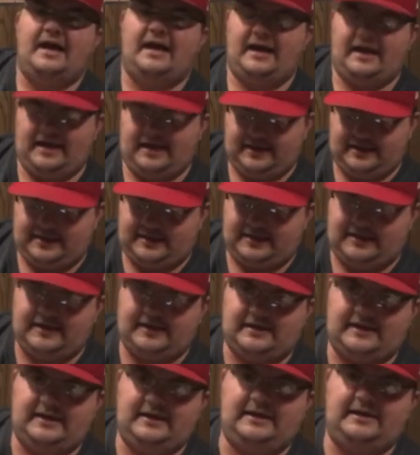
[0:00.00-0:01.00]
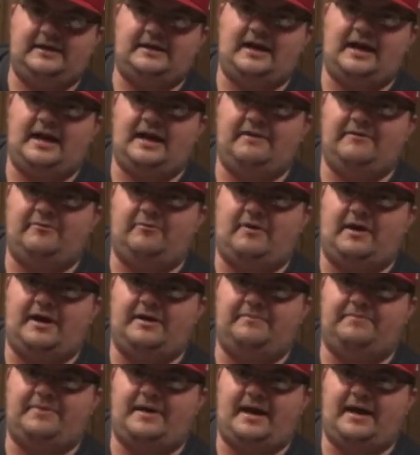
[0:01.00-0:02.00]
and Kiki, kind
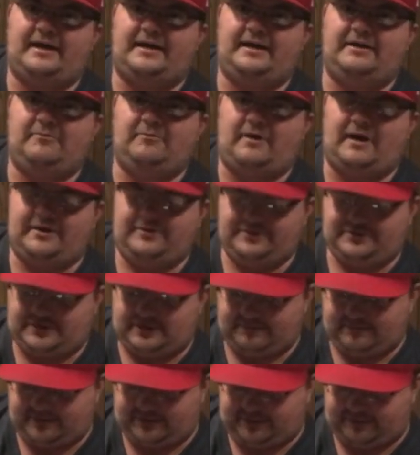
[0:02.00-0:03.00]
of back end wide receiver